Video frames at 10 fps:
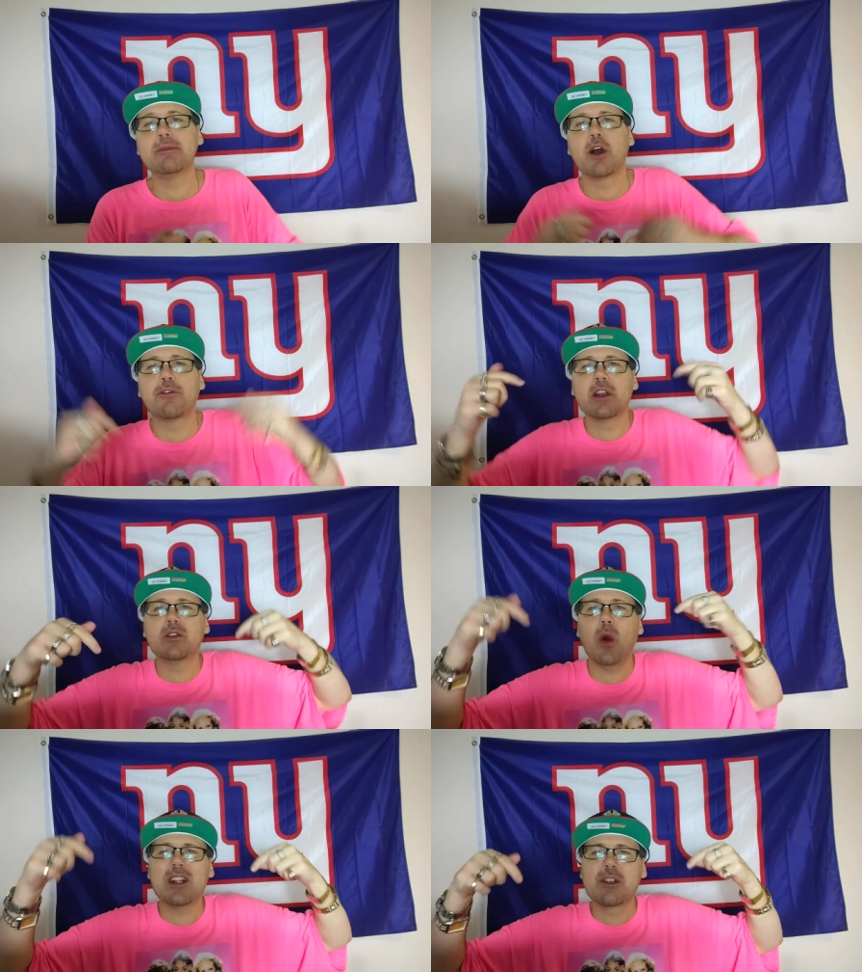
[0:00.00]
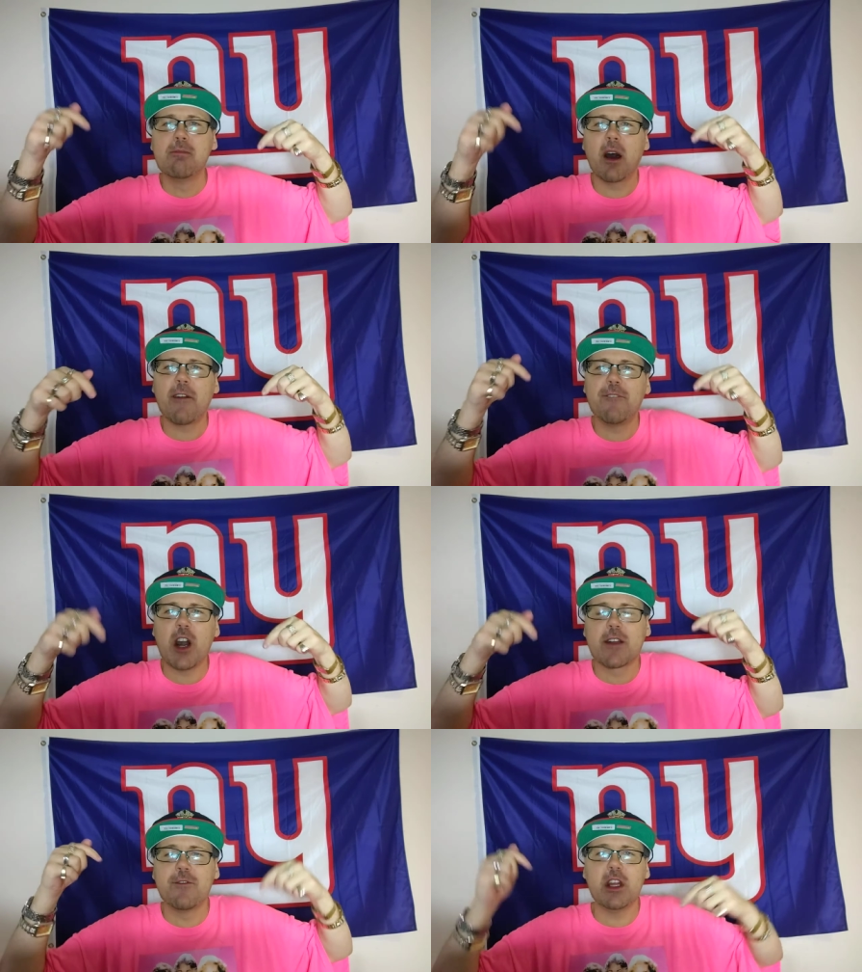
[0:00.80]
Don't forget to watch some
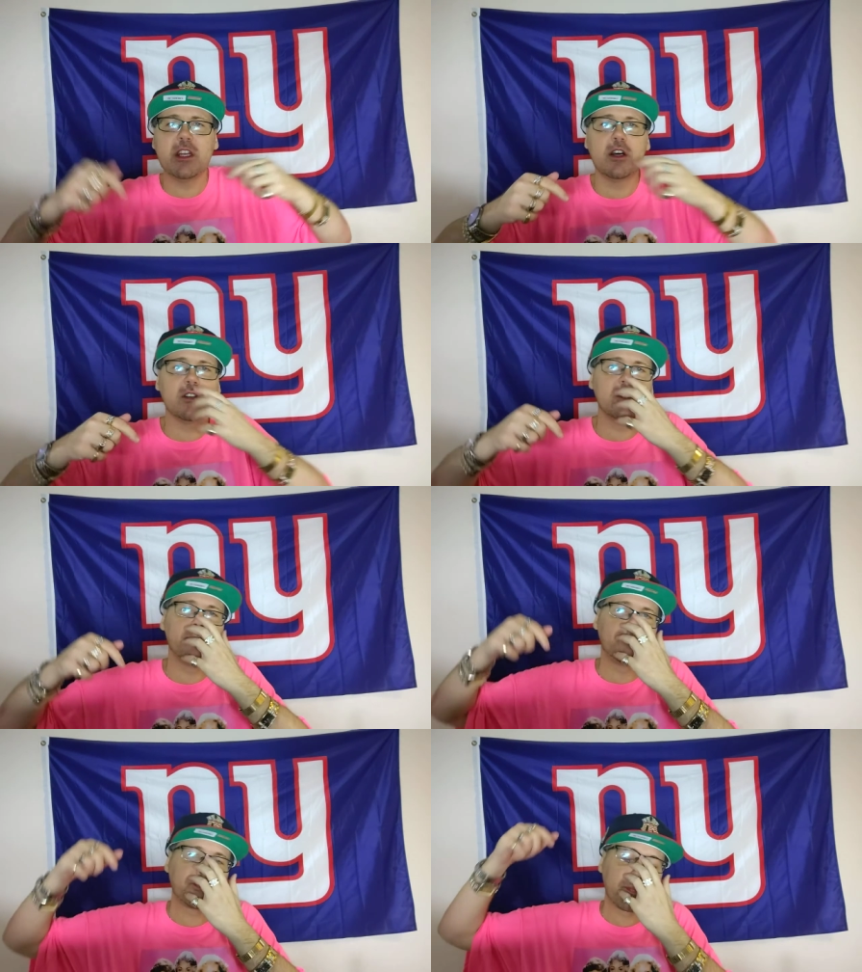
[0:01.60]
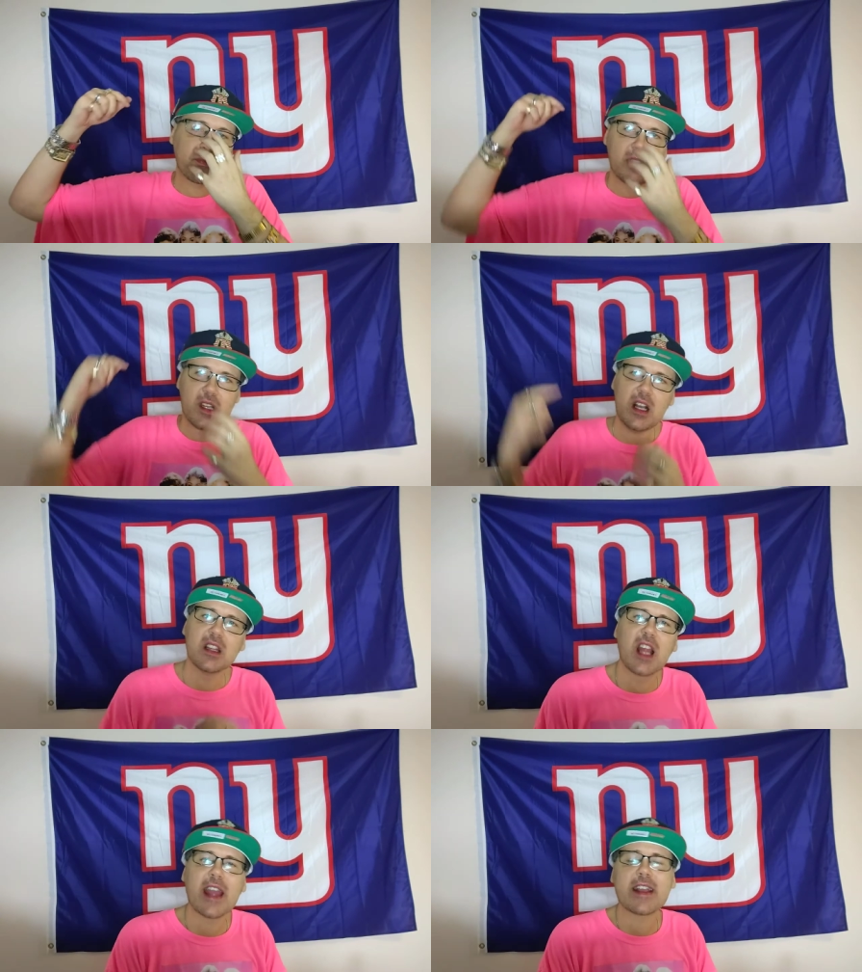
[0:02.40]
motherfucking videos.
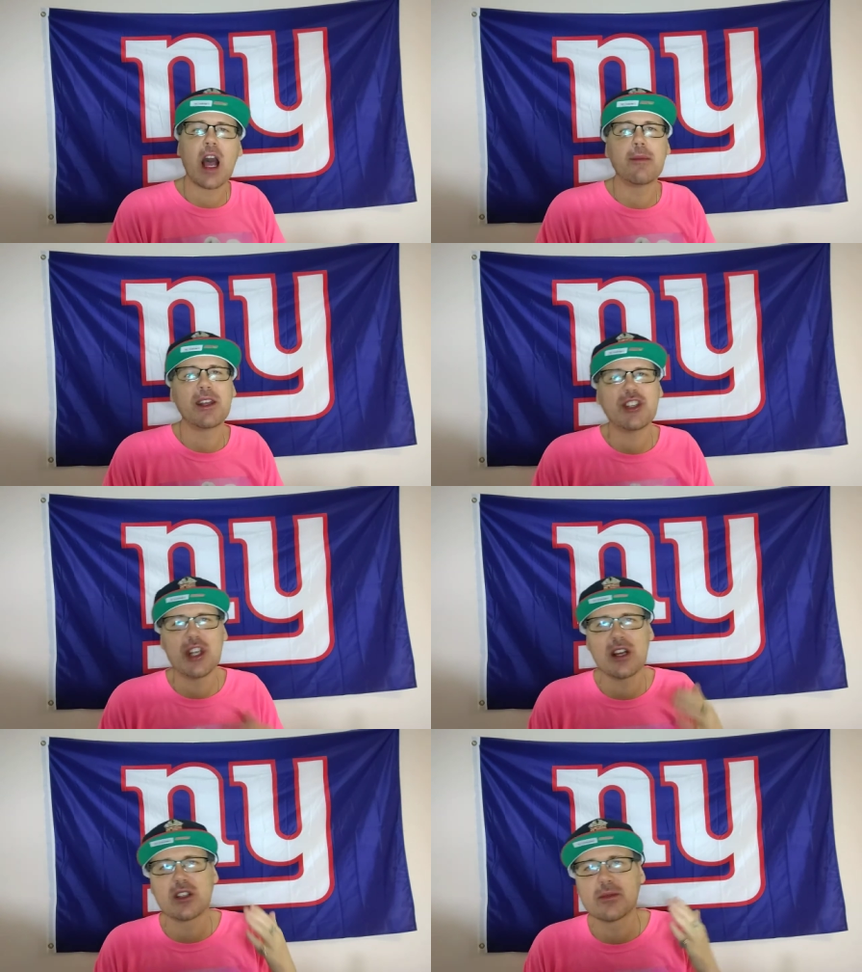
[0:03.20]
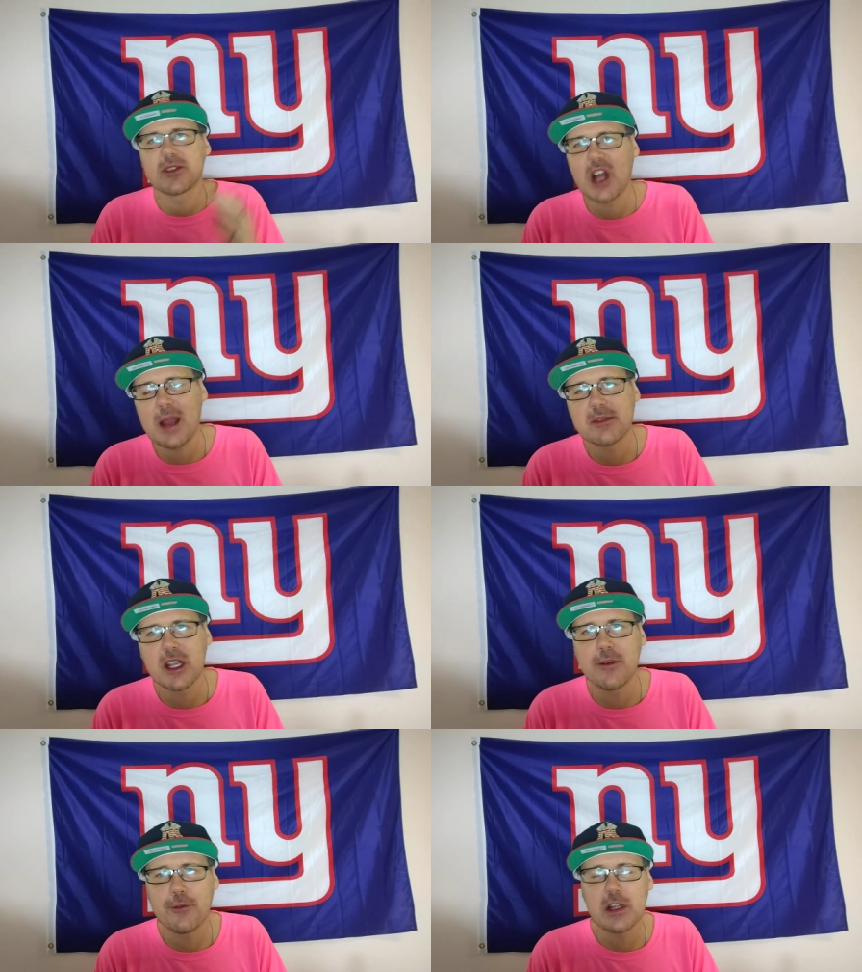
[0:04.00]
Like, comment, share, subscribe. Tell
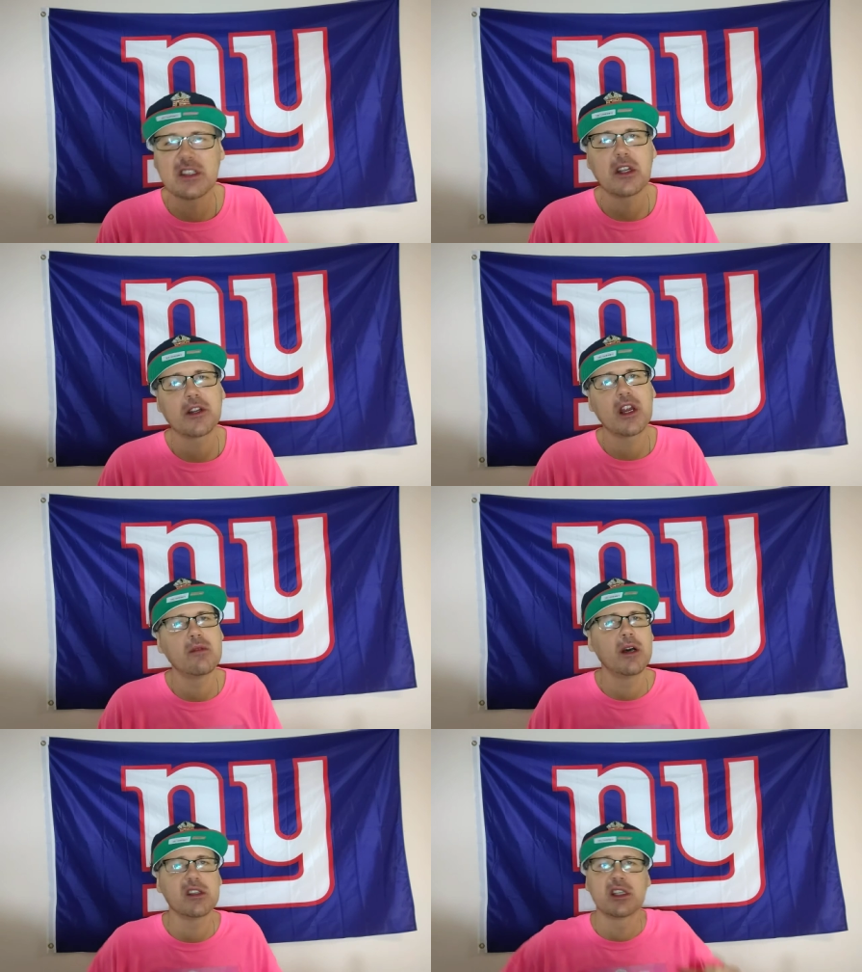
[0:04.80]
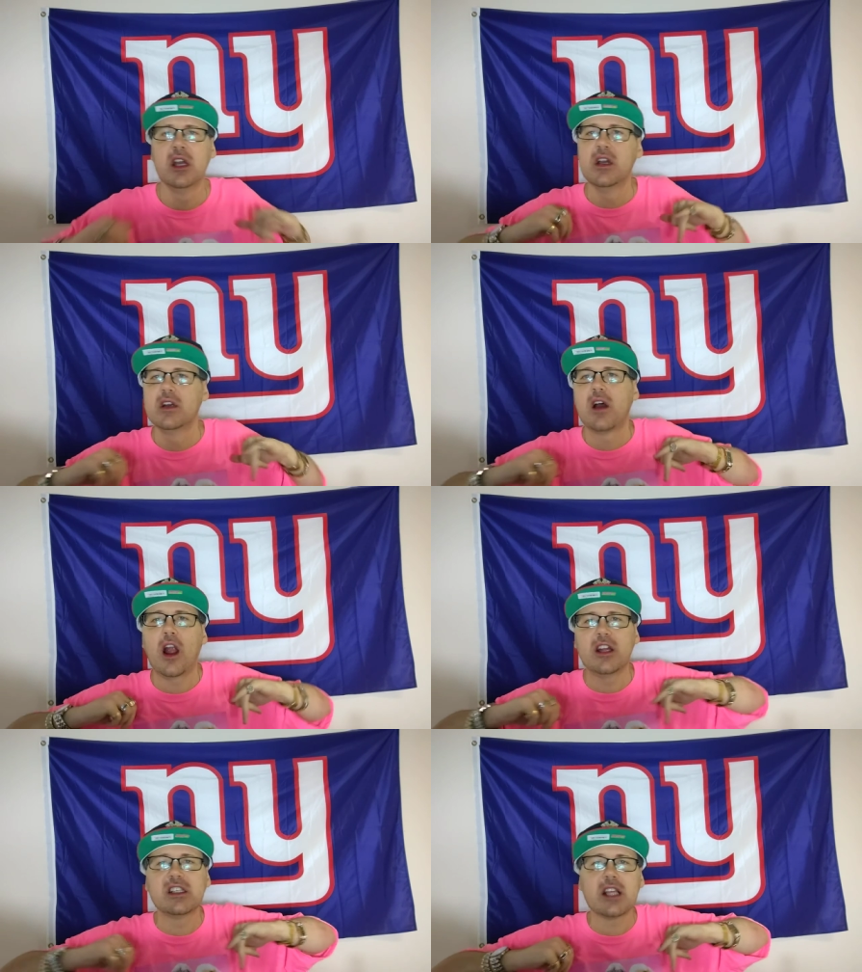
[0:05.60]
your friends, tell your grandmas.
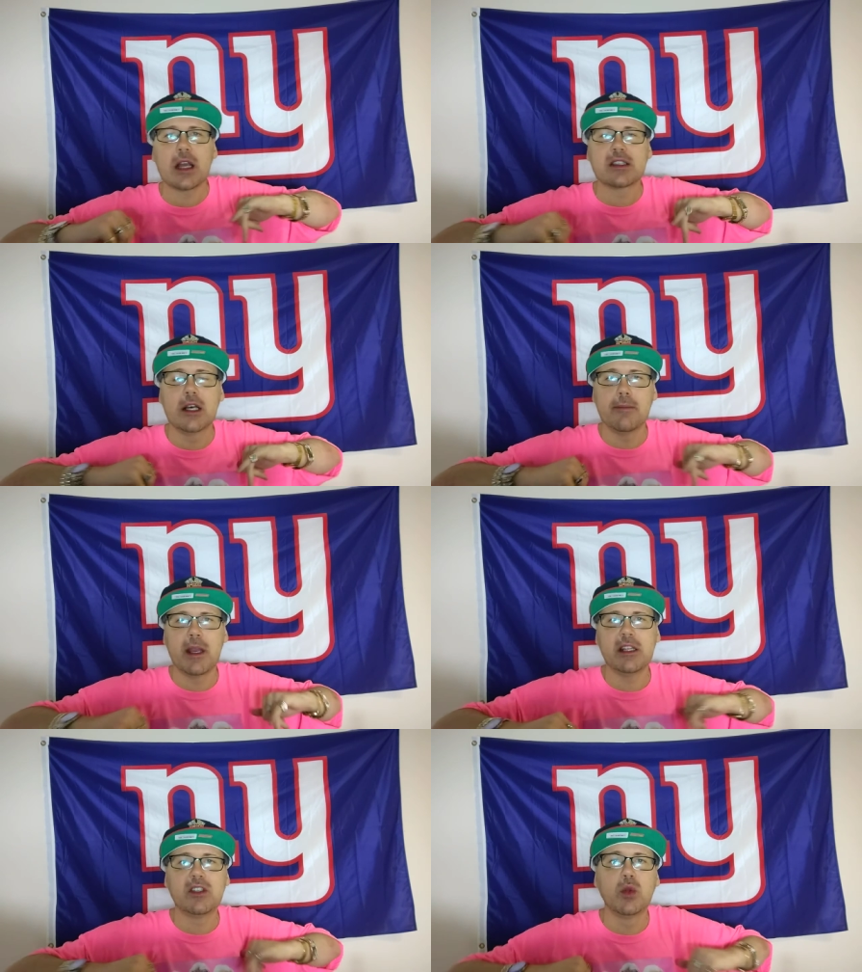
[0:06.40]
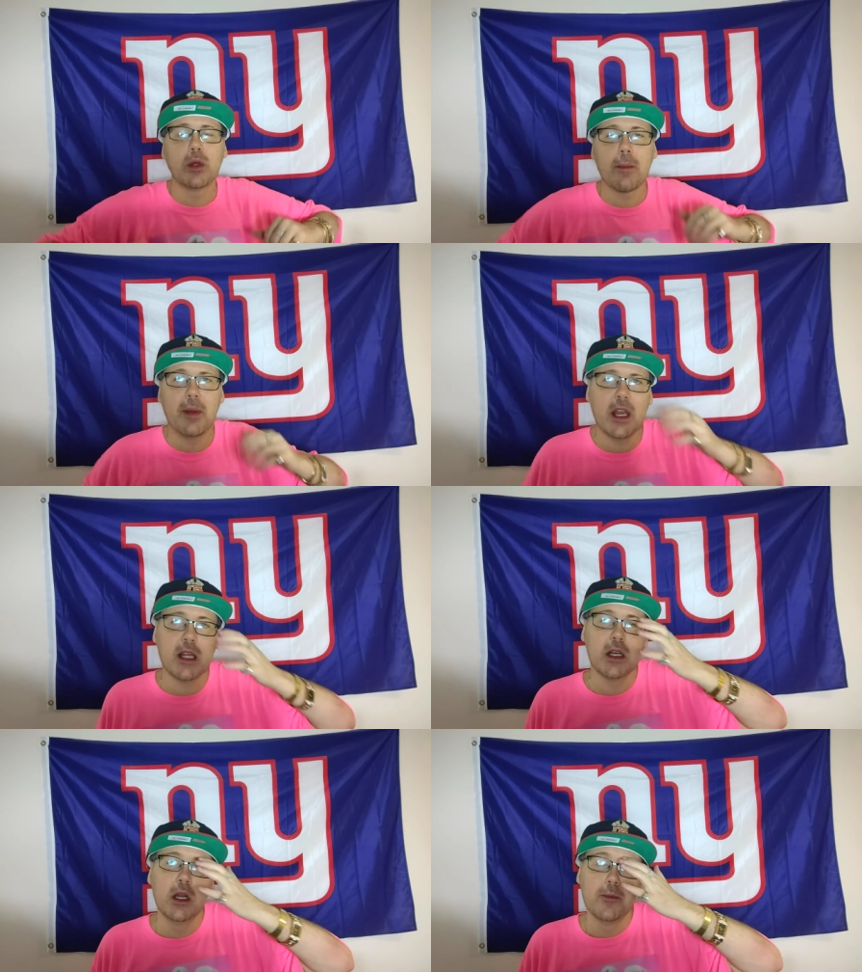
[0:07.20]
Arnie's locked up, man. He's doing a
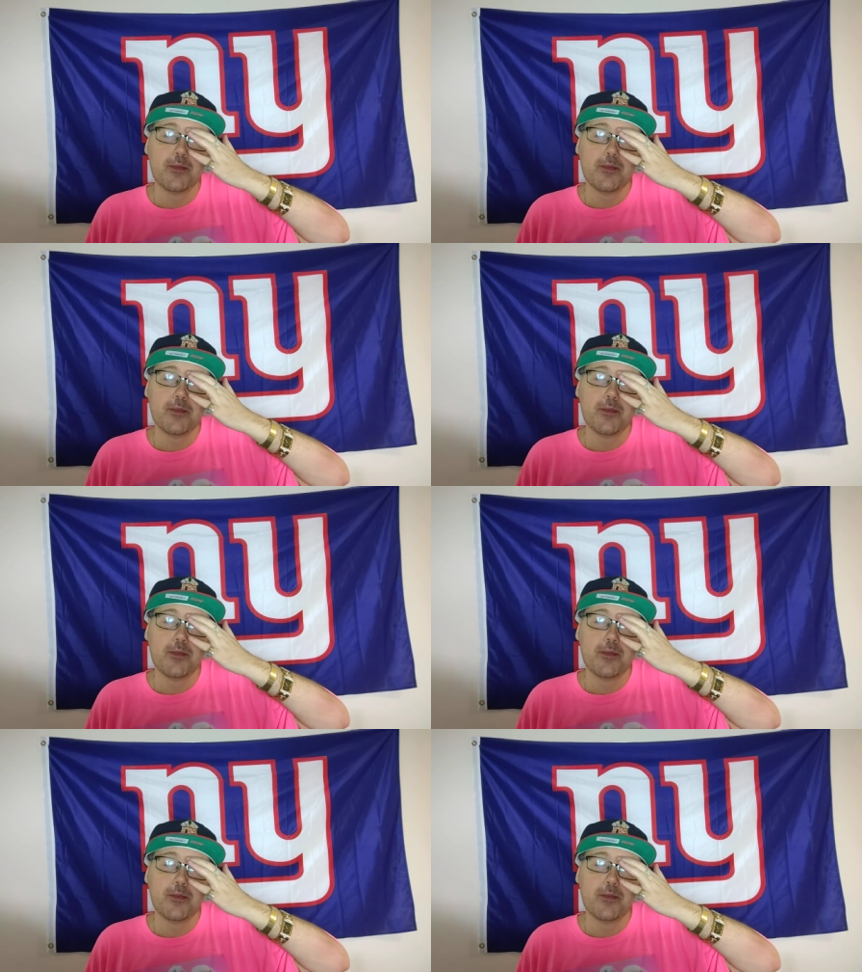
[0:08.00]
bid.